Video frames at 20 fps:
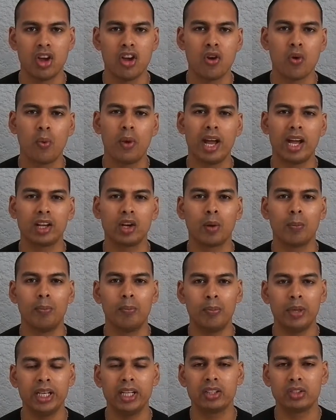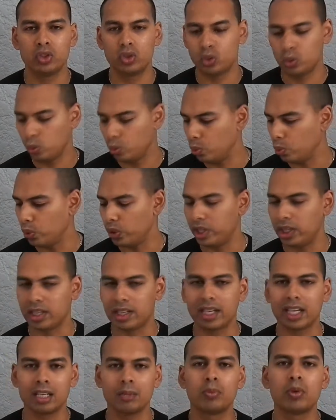where I compare it to the
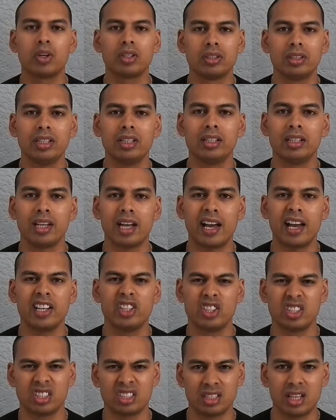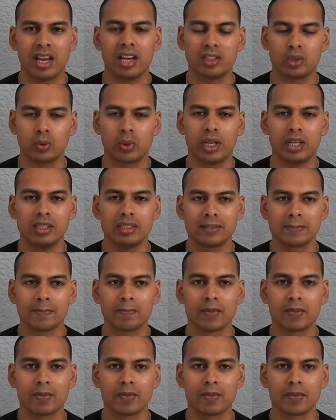K-Bar TDI just size-wise.